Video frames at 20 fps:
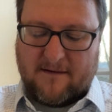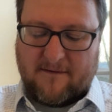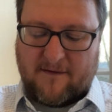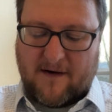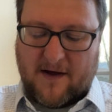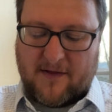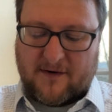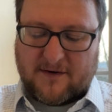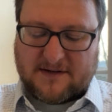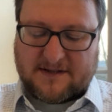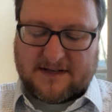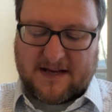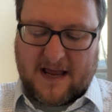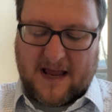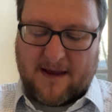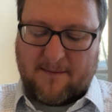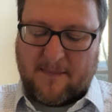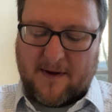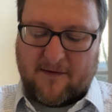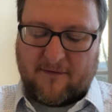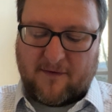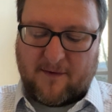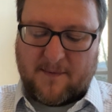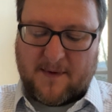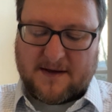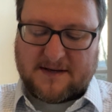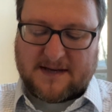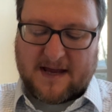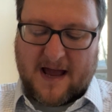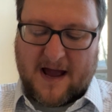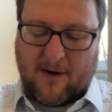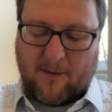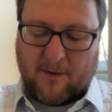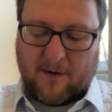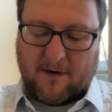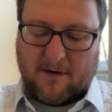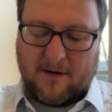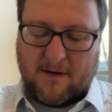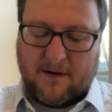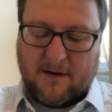Father, save me from this
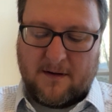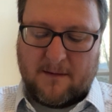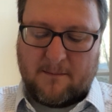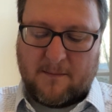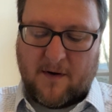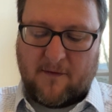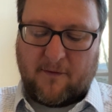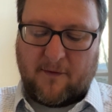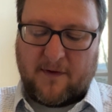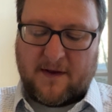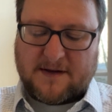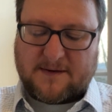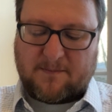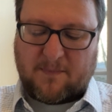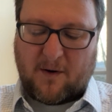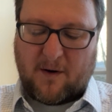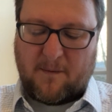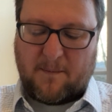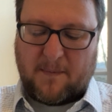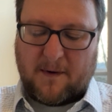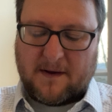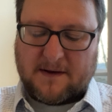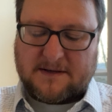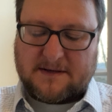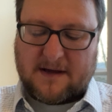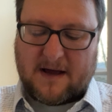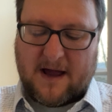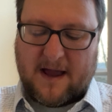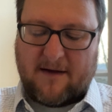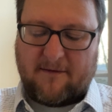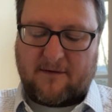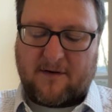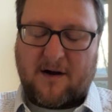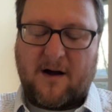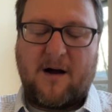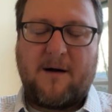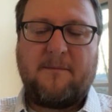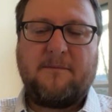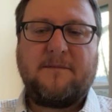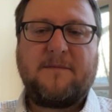hour. But for this purpose, I have
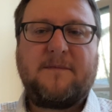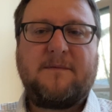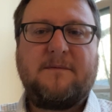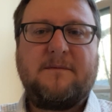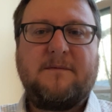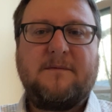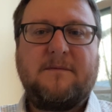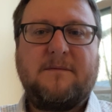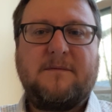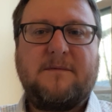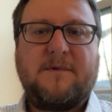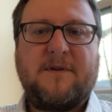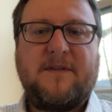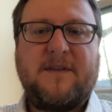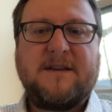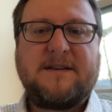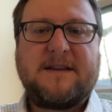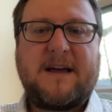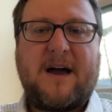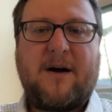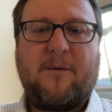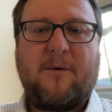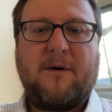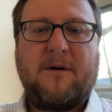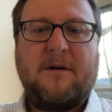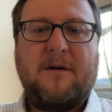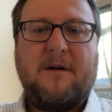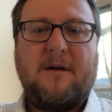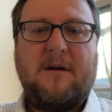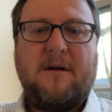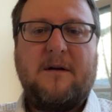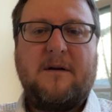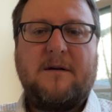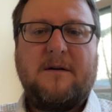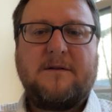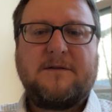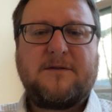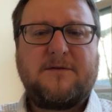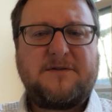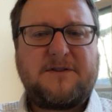come to this hour.
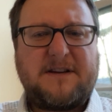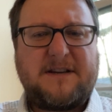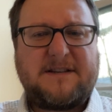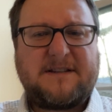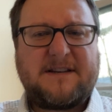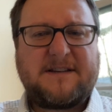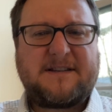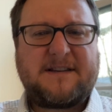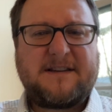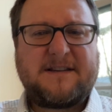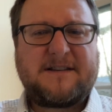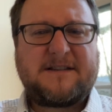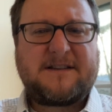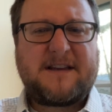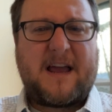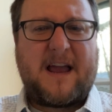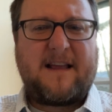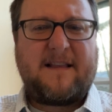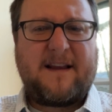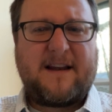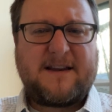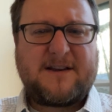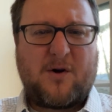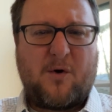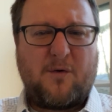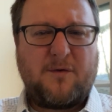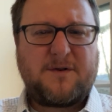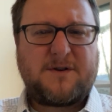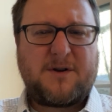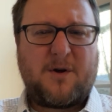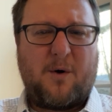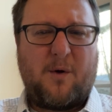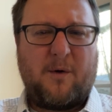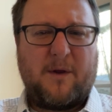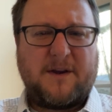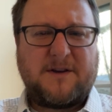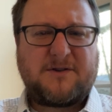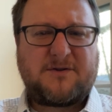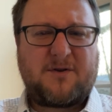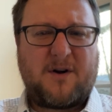So Jesus is saying that his own
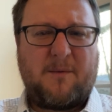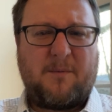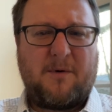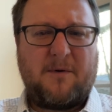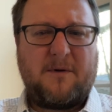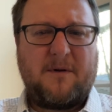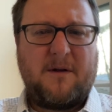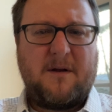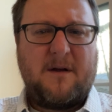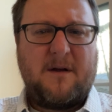soul is troubled.